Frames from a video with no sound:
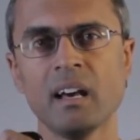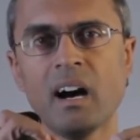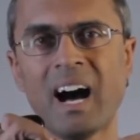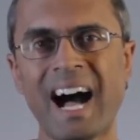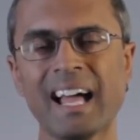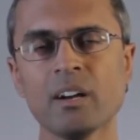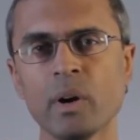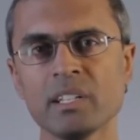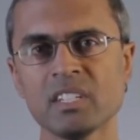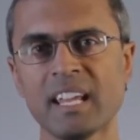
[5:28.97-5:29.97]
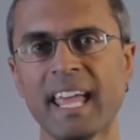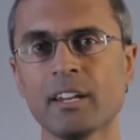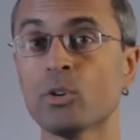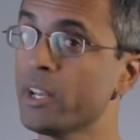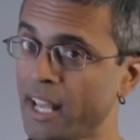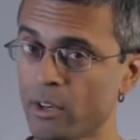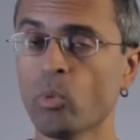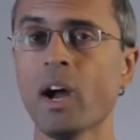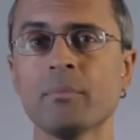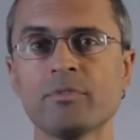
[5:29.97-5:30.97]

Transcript: iOS and Android and web,